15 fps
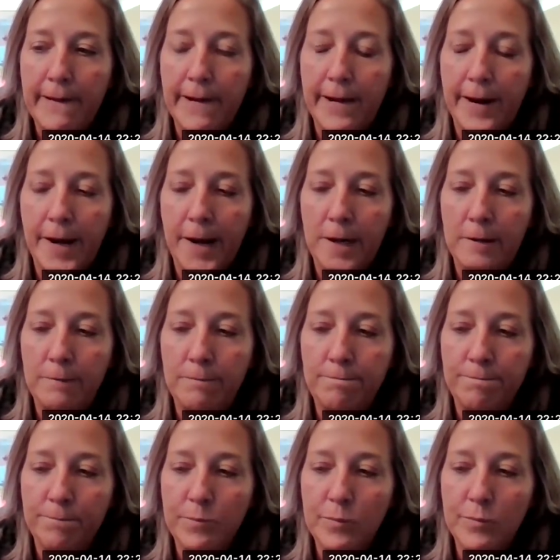
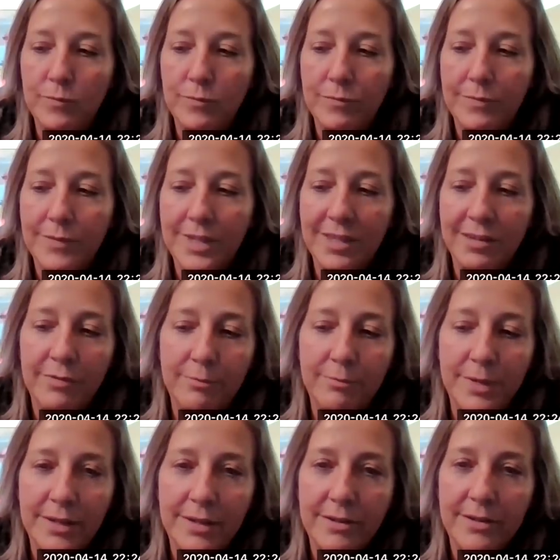Um,
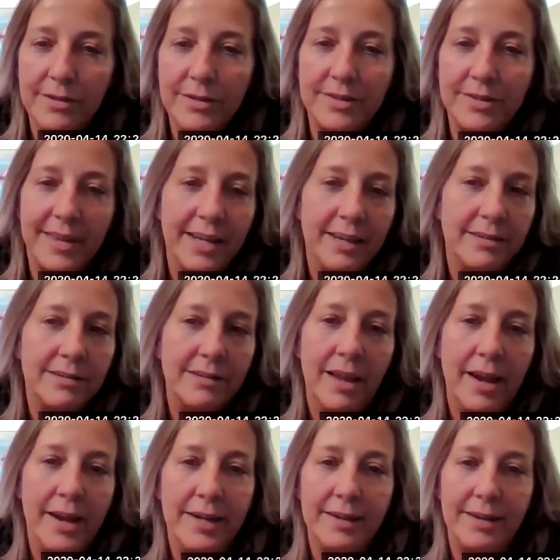me things
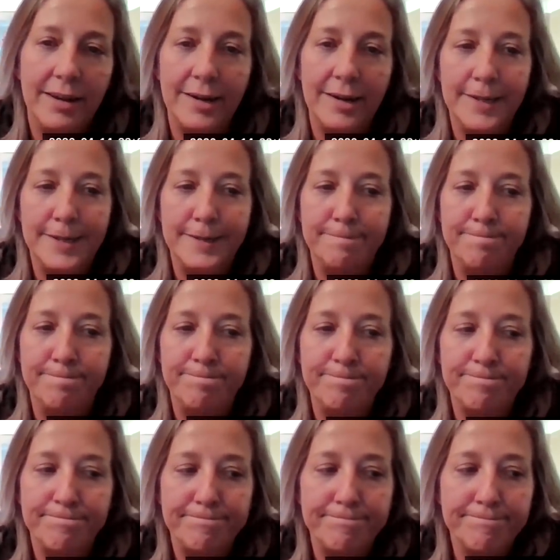like, um,
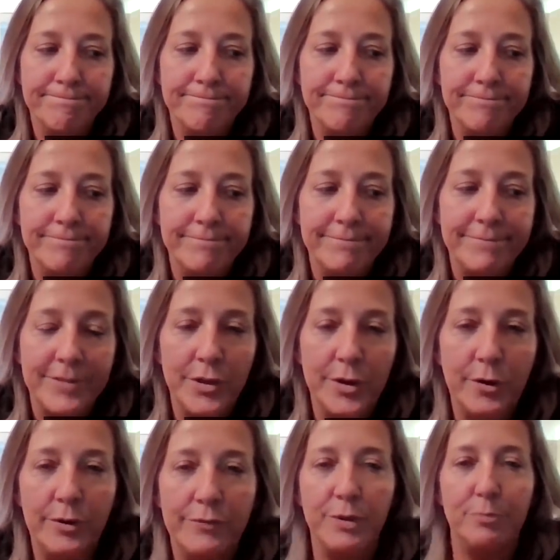you
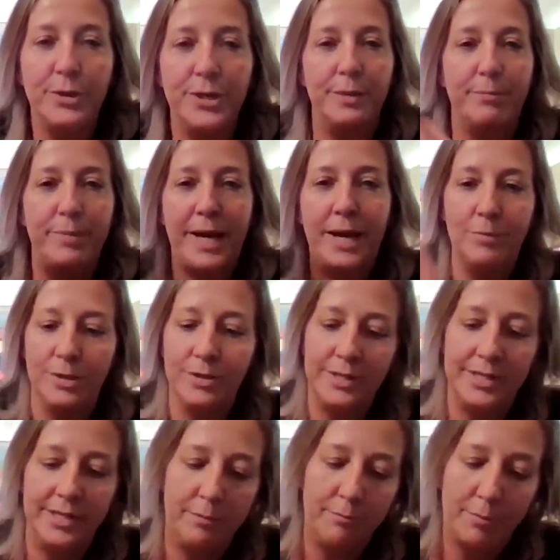know, if you put a pebble
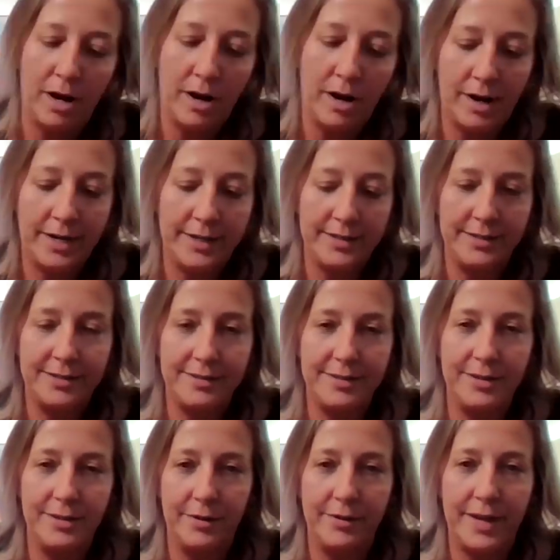in a pond,
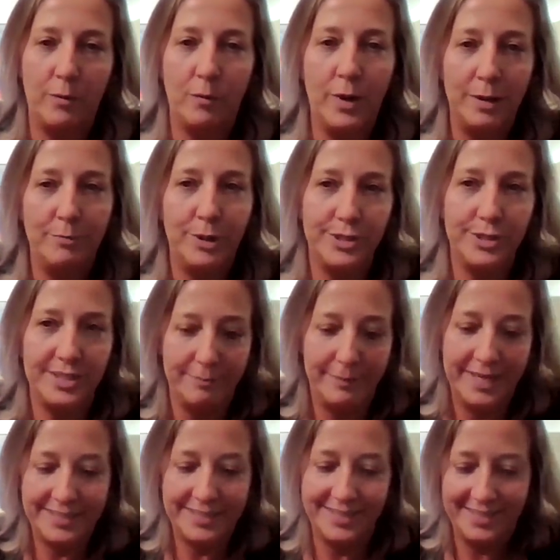you know that one person
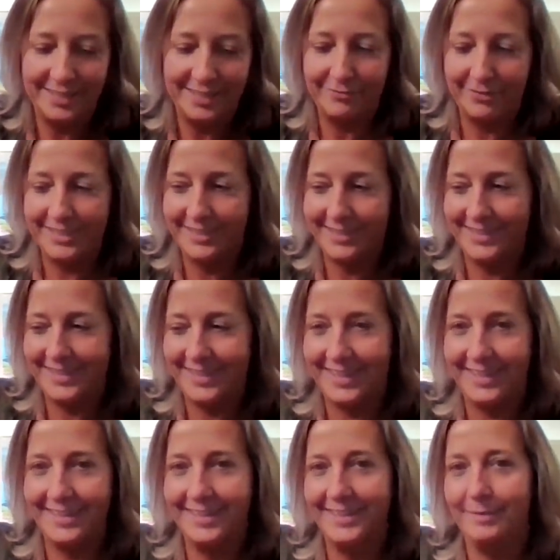makes a difference, and
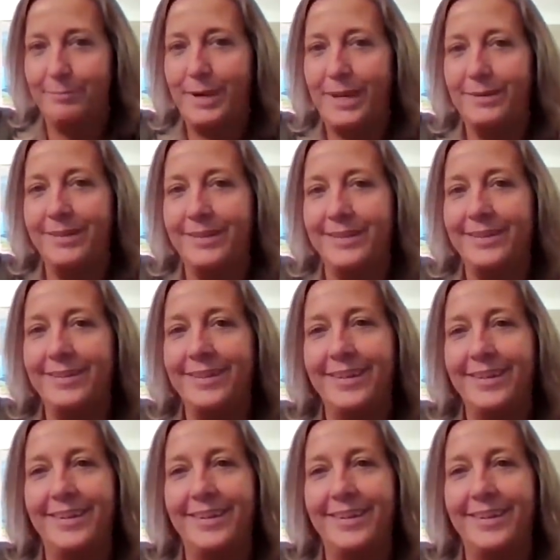that the pe- the